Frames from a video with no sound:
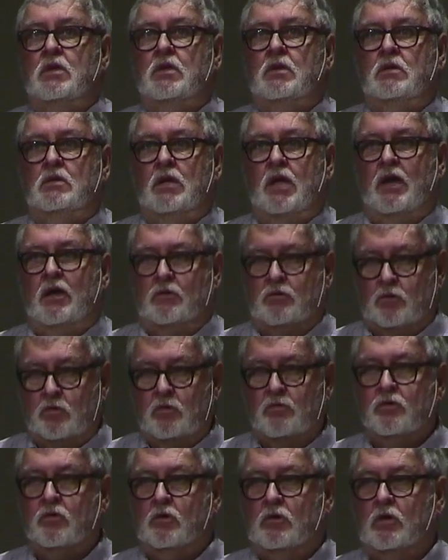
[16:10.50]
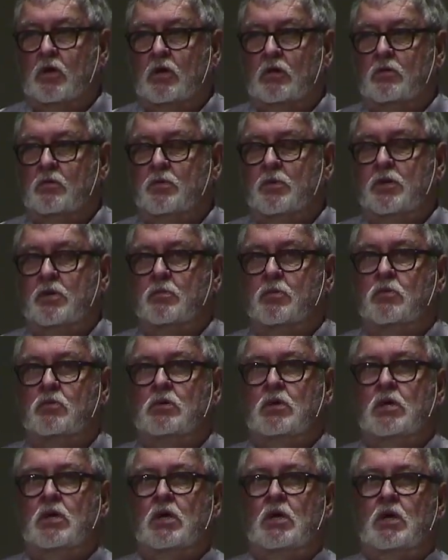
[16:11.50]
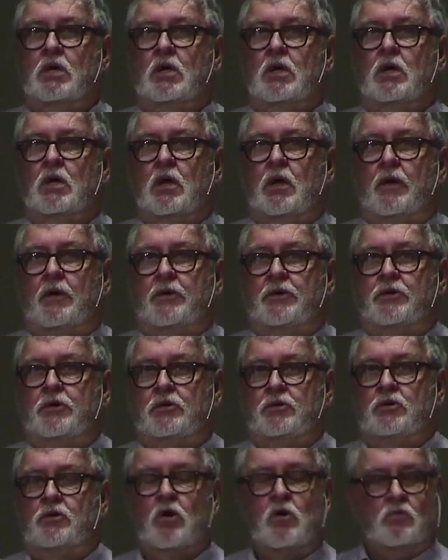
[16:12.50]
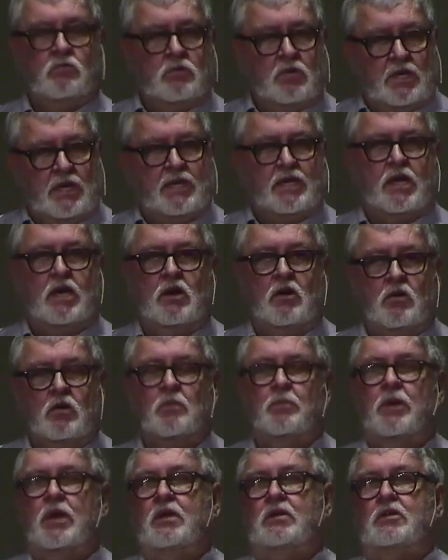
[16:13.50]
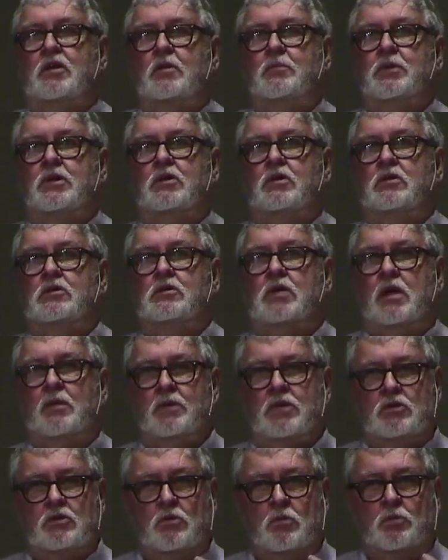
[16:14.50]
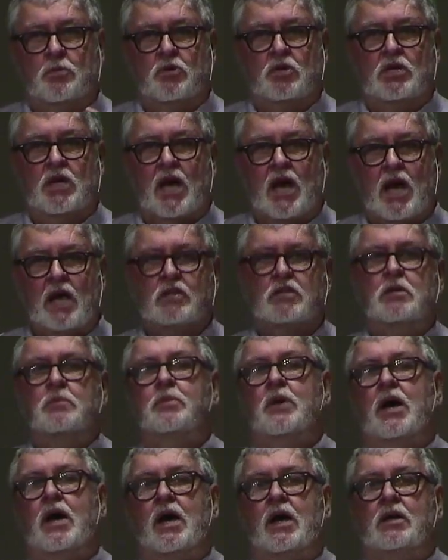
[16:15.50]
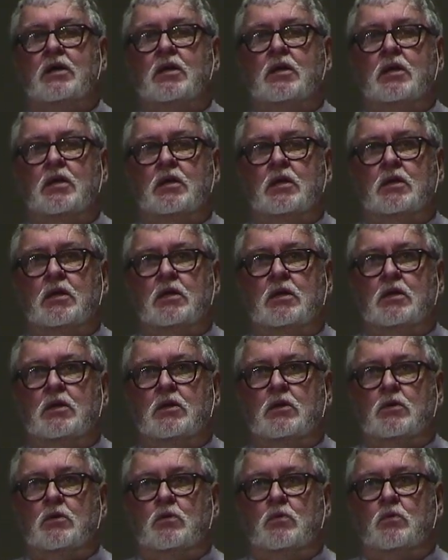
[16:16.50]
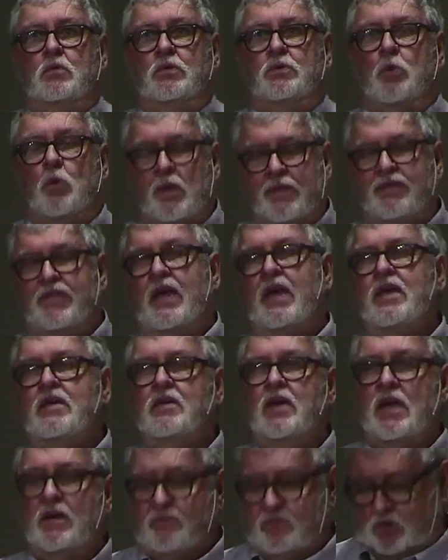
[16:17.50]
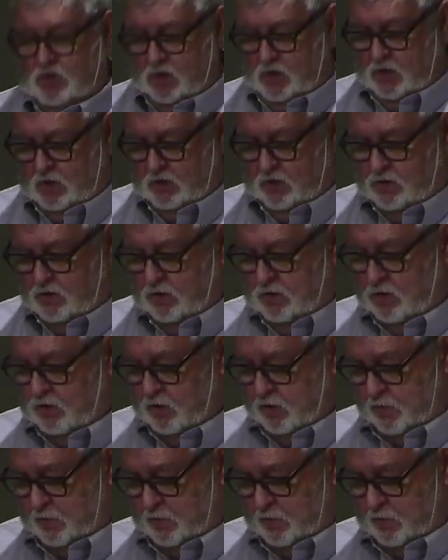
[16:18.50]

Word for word: how you've hurt other people, you, you don't really care about them because, I mean, you're preoccupied with what they have done to you.